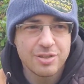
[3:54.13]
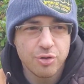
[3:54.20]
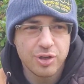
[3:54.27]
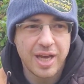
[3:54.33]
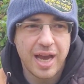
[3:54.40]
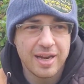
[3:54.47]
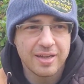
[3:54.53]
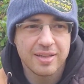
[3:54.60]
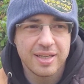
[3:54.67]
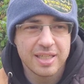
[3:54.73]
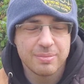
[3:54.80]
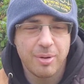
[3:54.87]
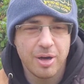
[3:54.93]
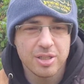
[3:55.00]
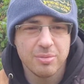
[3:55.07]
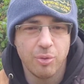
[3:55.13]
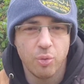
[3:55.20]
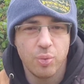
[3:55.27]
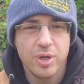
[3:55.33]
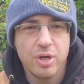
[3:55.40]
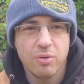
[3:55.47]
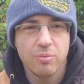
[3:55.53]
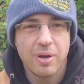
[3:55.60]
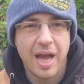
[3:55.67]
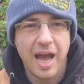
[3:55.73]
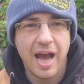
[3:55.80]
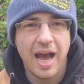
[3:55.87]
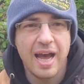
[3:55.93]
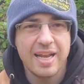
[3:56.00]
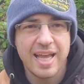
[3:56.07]
organically as possible. We don't
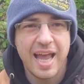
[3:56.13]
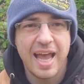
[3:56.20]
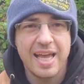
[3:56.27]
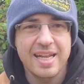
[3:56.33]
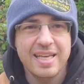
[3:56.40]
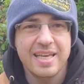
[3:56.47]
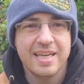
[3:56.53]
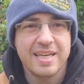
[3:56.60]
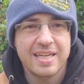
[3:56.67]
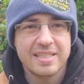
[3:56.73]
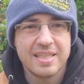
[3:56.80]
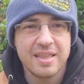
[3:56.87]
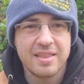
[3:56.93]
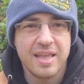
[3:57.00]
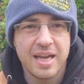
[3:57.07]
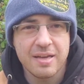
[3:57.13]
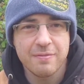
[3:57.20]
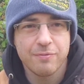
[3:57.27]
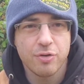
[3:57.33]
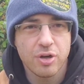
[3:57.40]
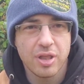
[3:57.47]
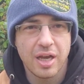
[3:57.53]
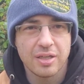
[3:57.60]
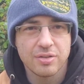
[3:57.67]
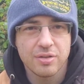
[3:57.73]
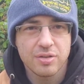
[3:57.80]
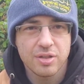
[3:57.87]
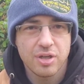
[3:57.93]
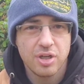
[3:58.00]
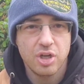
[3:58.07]
add any synthetic
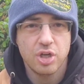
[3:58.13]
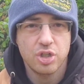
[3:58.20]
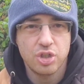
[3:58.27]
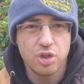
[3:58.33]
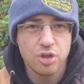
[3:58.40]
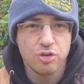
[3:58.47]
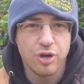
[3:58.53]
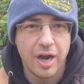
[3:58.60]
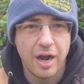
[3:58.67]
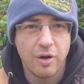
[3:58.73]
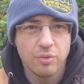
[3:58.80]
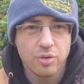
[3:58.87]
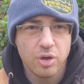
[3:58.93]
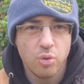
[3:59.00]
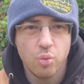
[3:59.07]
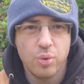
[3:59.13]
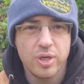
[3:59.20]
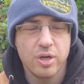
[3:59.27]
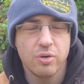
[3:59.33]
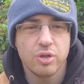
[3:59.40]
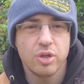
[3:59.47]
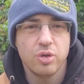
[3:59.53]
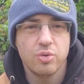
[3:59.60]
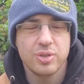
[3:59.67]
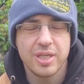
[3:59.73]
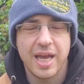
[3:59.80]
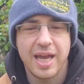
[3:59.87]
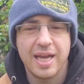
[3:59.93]
fertilizers to the ground. We don't use